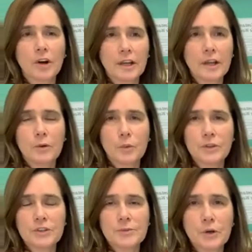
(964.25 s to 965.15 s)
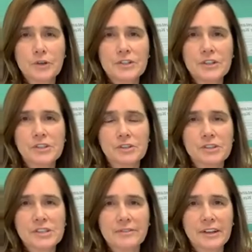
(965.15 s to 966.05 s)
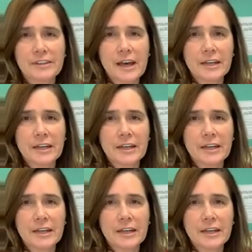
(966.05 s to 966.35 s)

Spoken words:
and it would disperse easier and stuff like that,